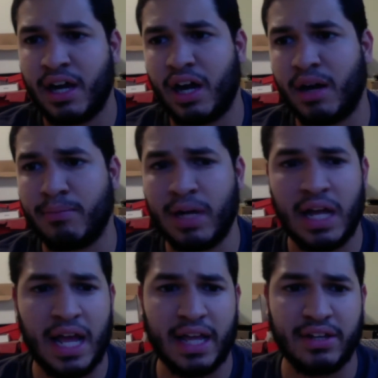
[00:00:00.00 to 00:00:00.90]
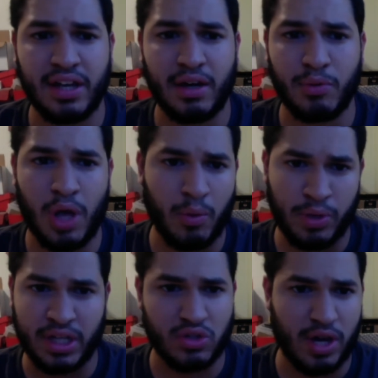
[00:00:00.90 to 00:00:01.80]
And
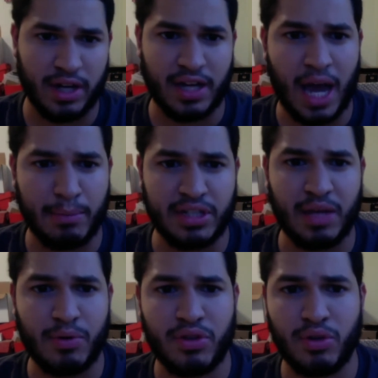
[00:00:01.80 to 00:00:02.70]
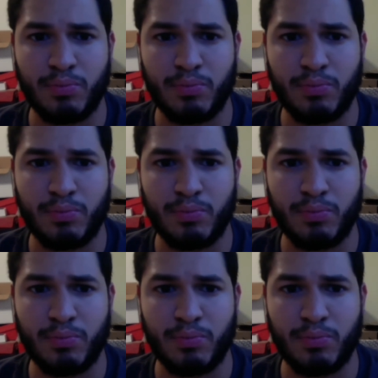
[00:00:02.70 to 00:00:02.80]
we can try to accommodate with you.